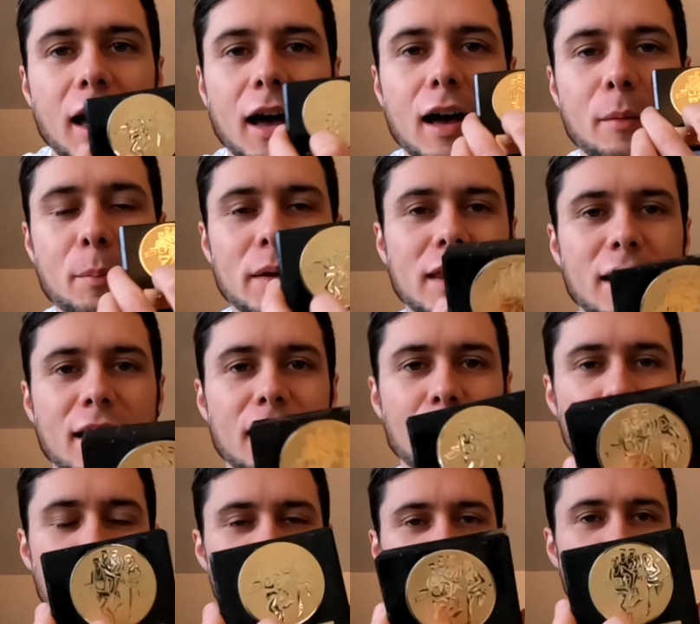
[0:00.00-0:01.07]
But yeah, I
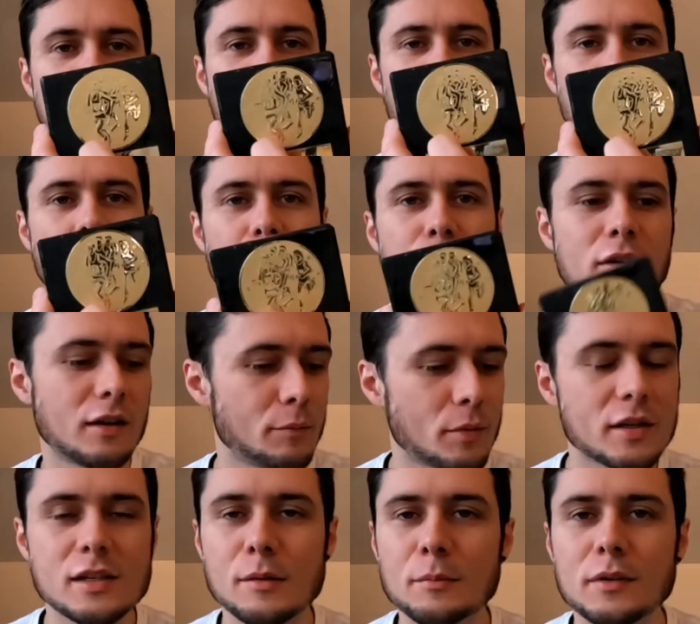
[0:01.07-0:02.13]
always find that quite funny
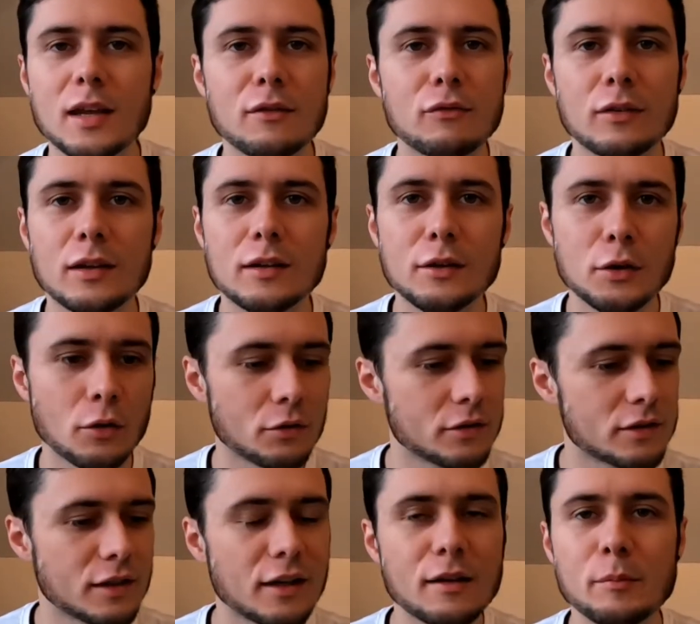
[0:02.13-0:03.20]
because I'm definitely
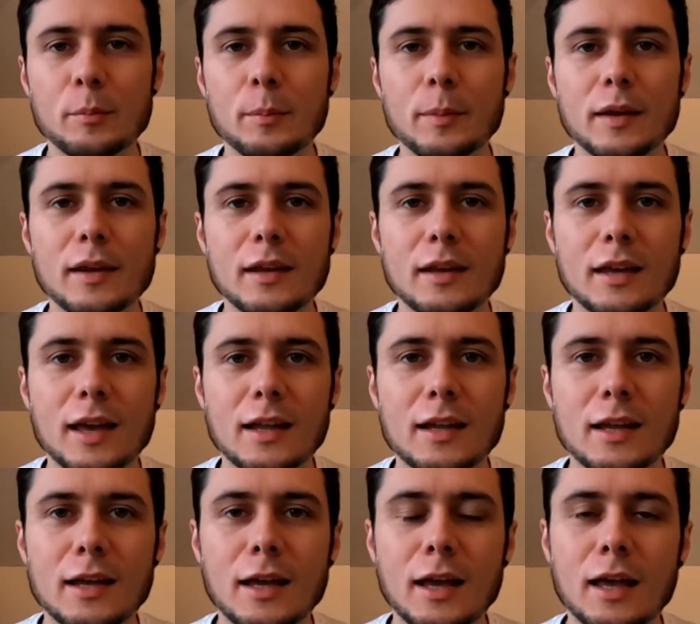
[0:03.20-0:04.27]
not going to be
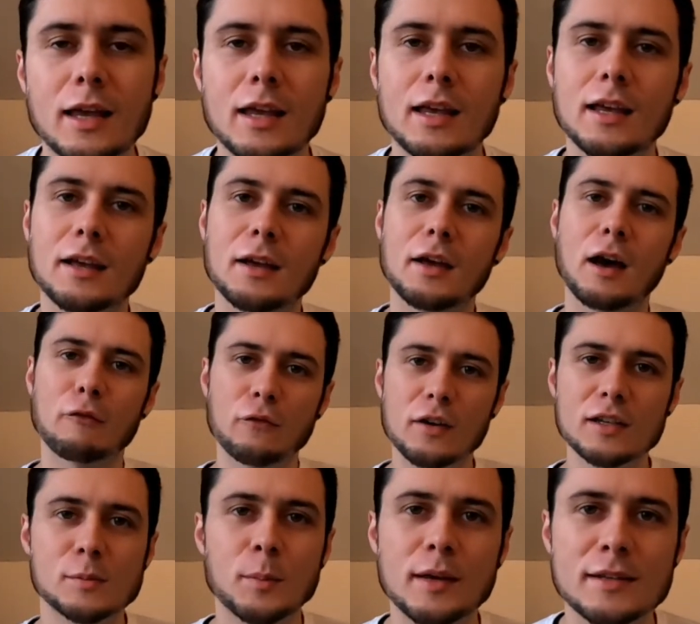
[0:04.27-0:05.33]
getting a
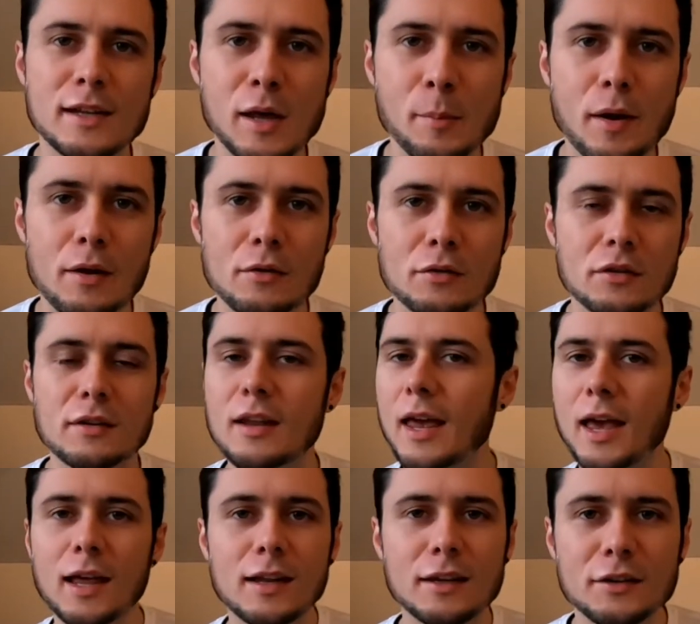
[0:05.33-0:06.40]
first place at a
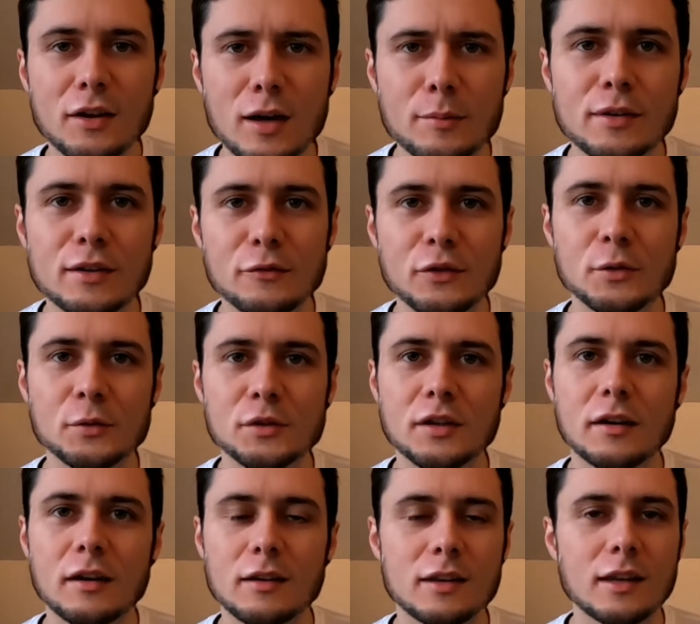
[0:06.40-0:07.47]
marathon anytime in the
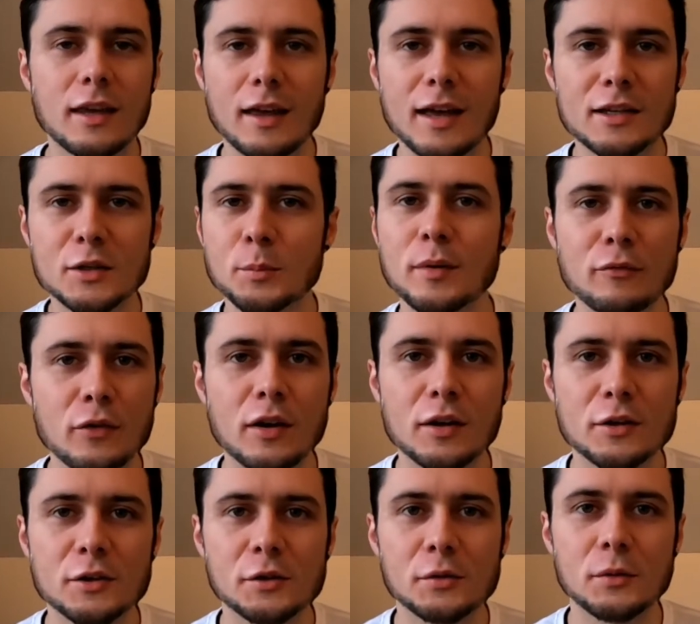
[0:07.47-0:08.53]
future. I think it had to be
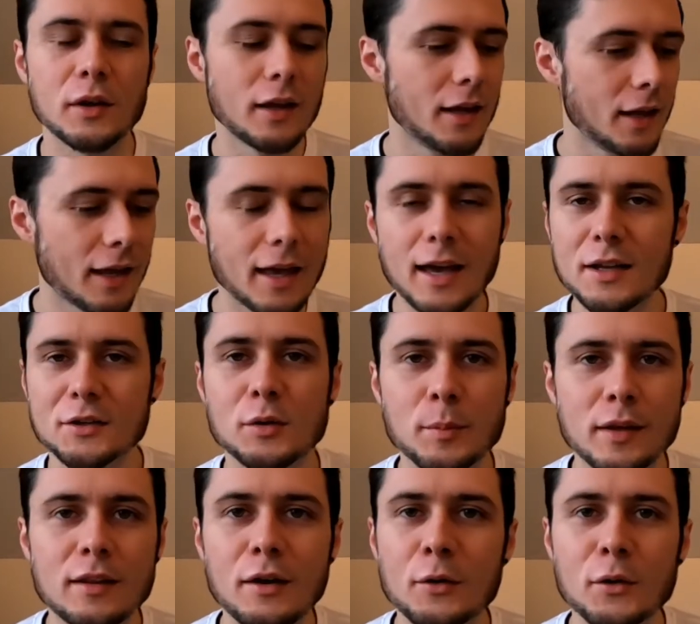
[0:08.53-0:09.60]
virtual. It had to
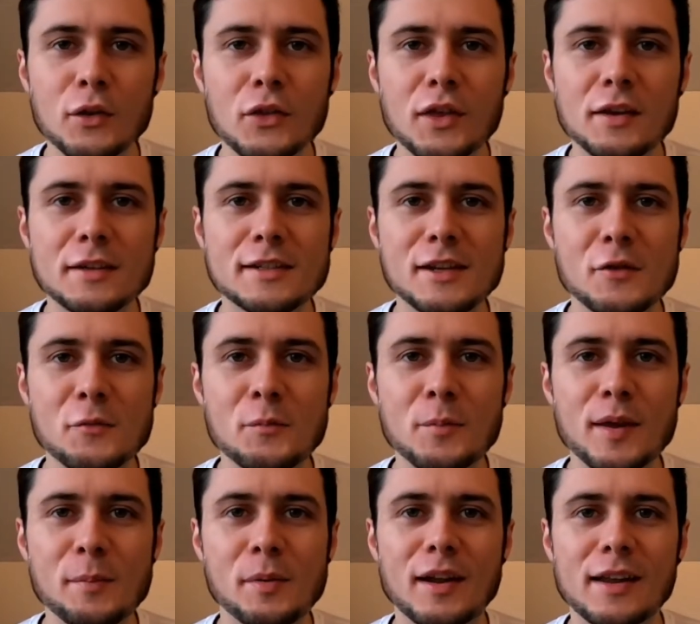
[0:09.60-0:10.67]
be that only 37
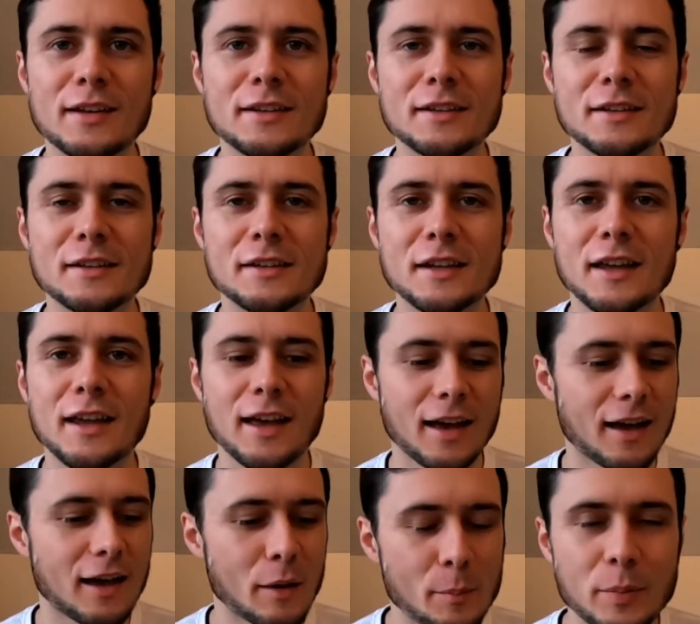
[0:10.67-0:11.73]
people entered,
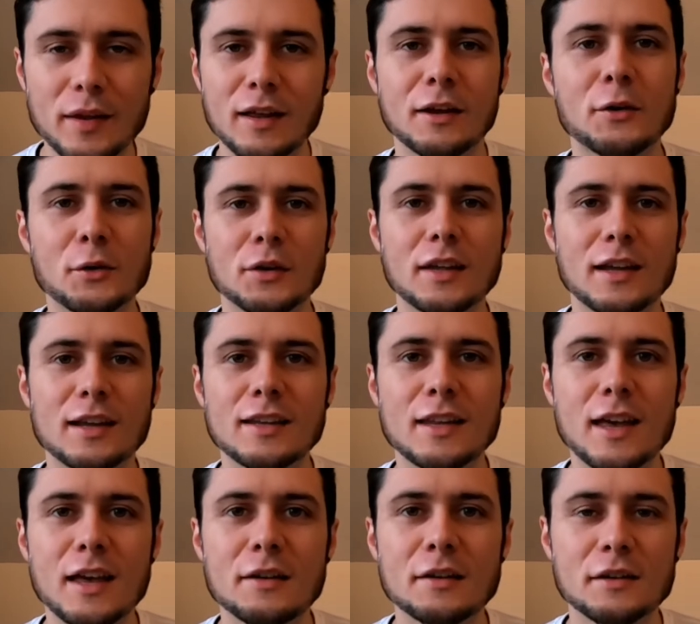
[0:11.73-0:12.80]
but I got that in
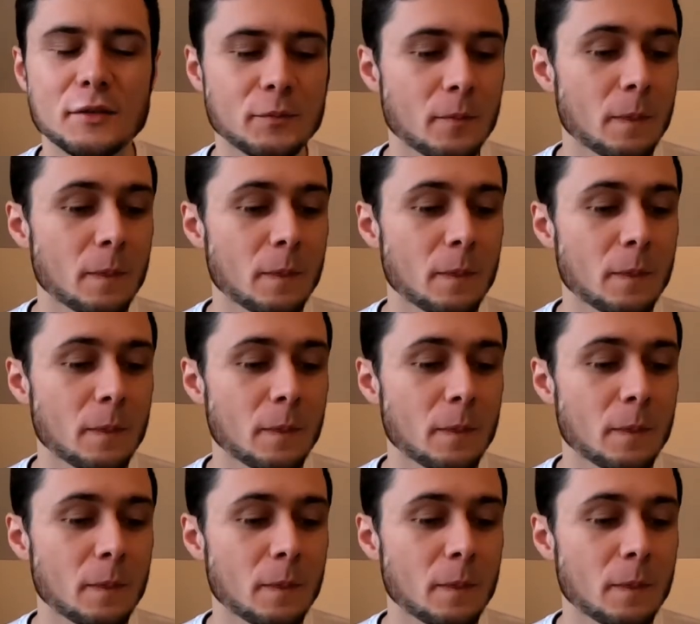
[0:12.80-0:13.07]
the end.